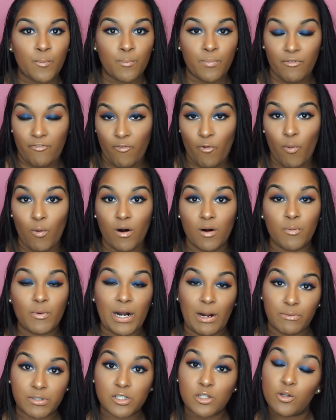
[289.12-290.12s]
before,
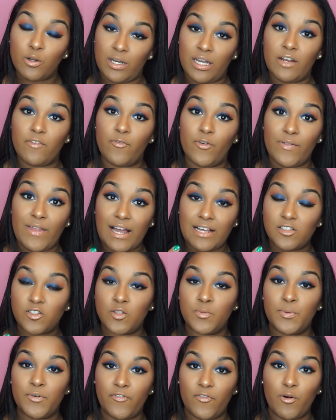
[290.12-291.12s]
when I was looking for that
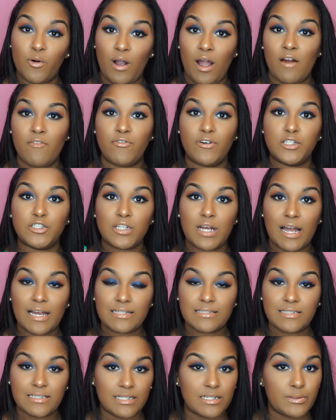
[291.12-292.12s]
super full coverage,
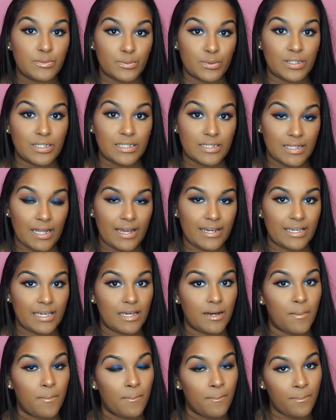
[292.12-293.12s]
I didn't really like
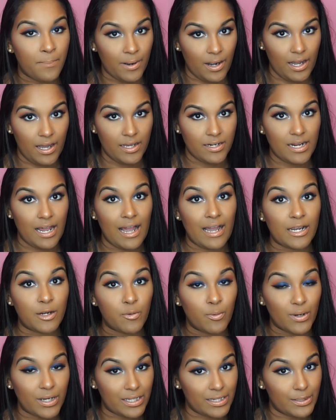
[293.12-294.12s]
it, but I
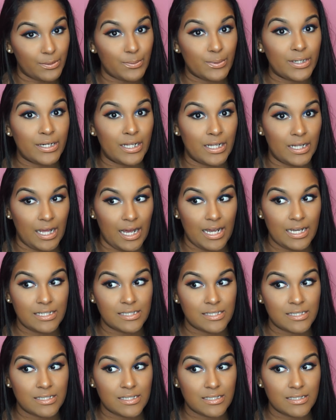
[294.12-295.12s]
quickly
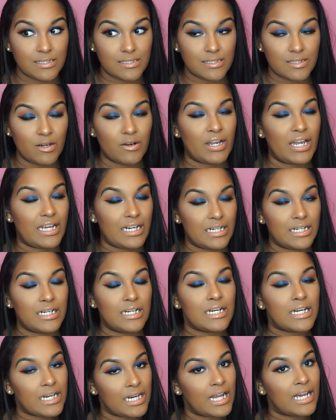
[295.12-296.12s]
realized, okay,
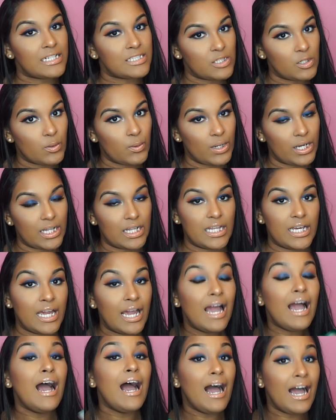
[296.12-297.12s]
not so quickly,
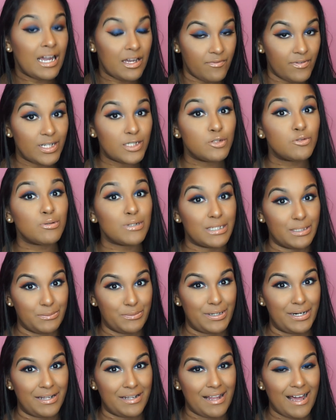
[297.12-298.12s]
I eventually
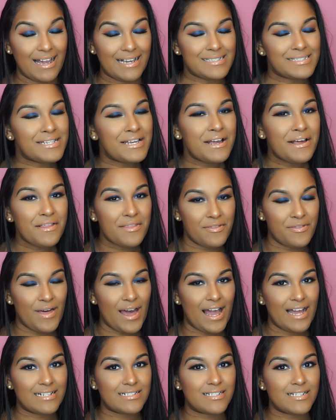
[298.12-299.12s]
realized
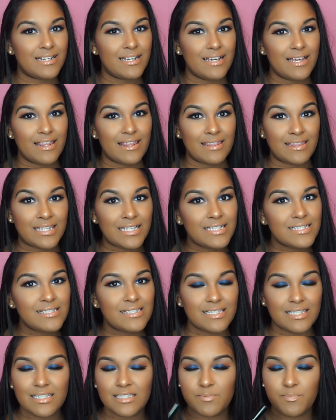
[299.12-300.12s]
that
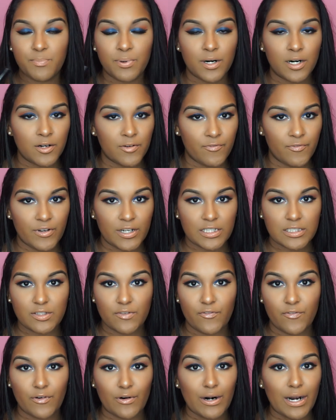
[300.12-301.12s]
This is perfect
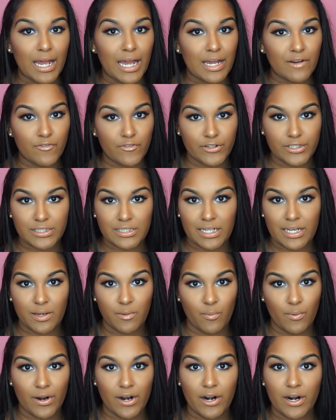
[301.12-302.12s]
for everyday
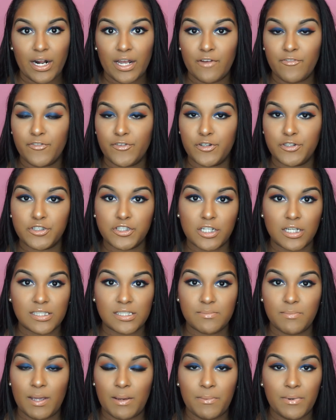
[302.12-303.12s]
wear. If you're
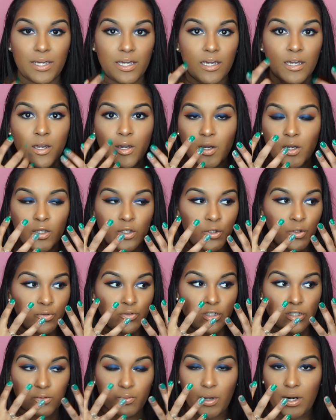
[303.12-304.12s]
just maybe, you just